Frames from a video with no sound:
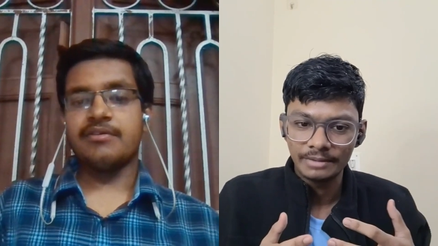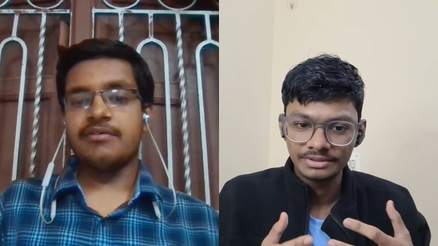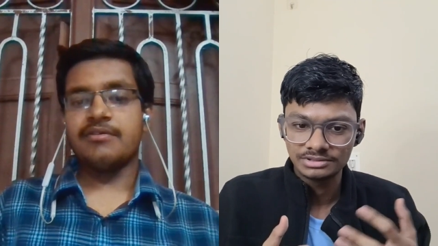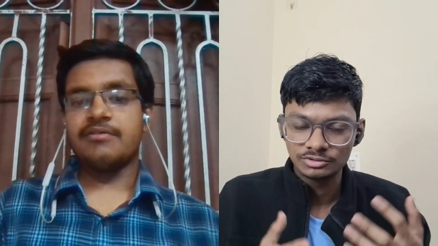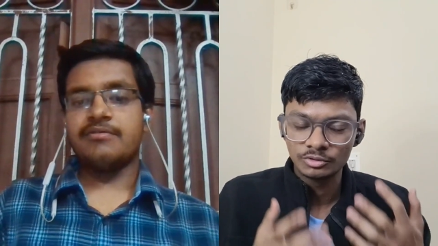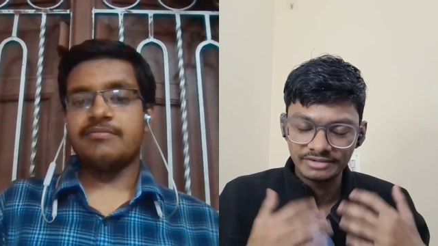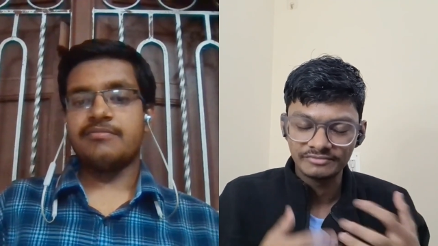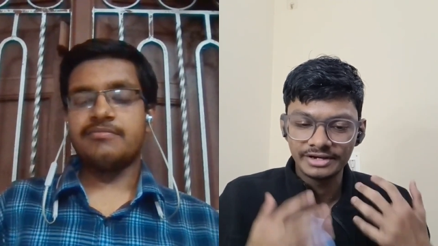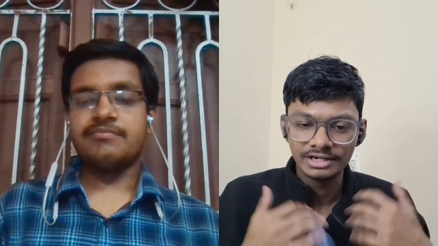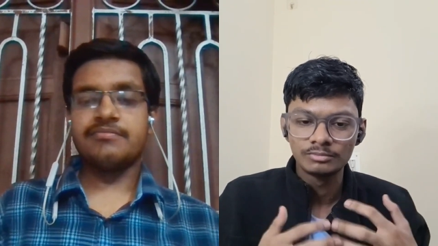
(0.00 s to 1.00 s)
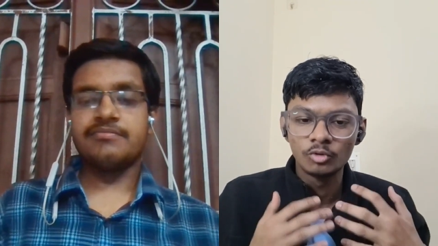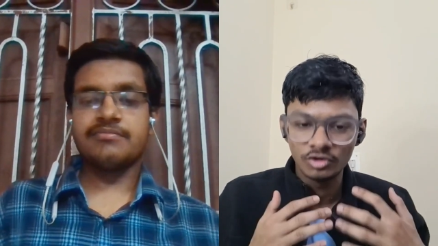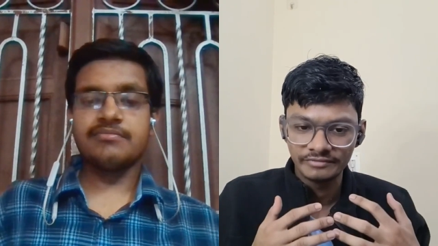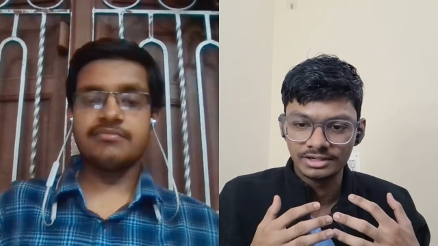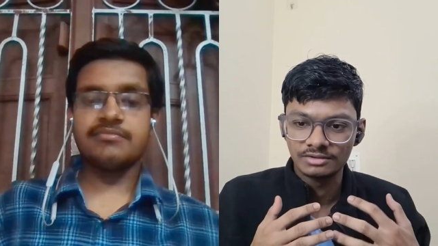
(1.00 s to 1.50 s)
Speaker 1: happens, you get very
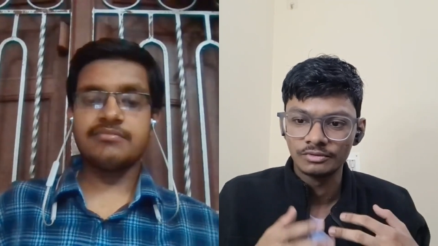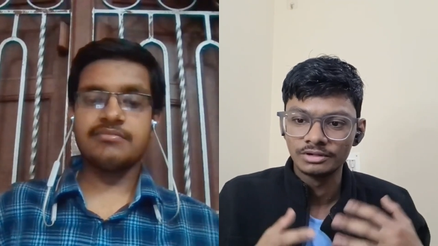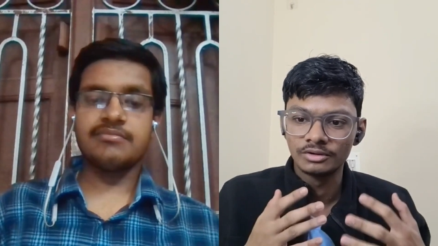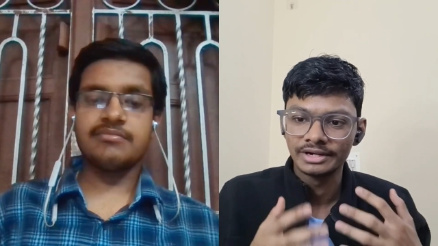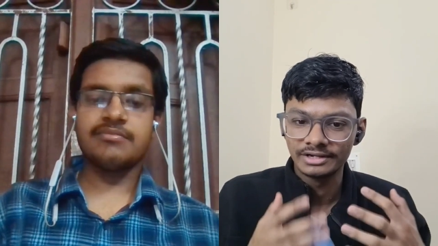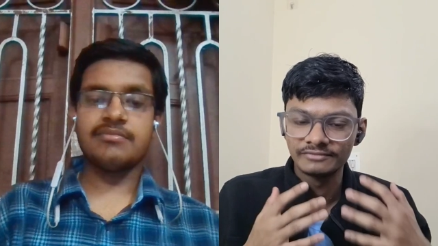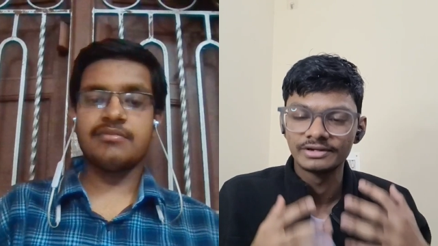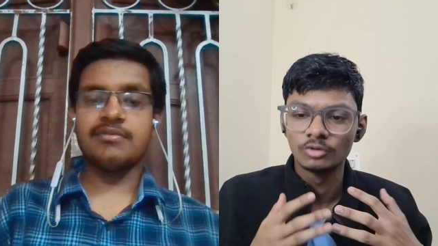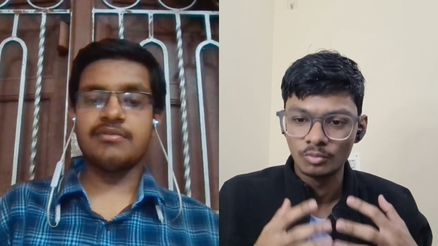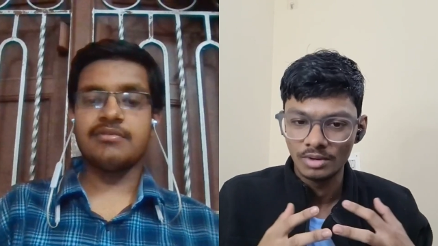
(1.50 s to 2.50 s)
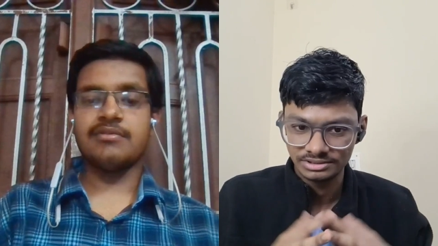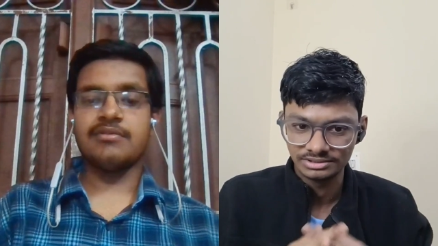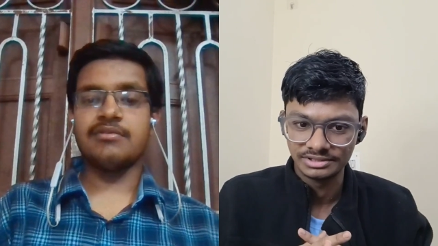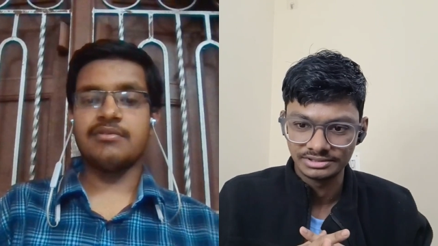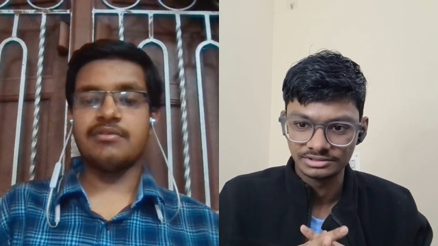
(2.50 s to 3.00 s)
demotivated when you are getting very low marks in
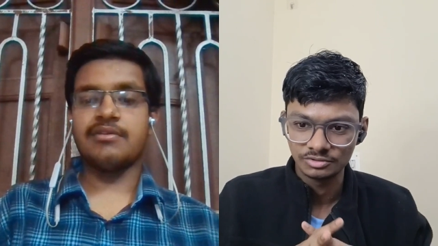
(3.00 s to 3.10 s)
the test series.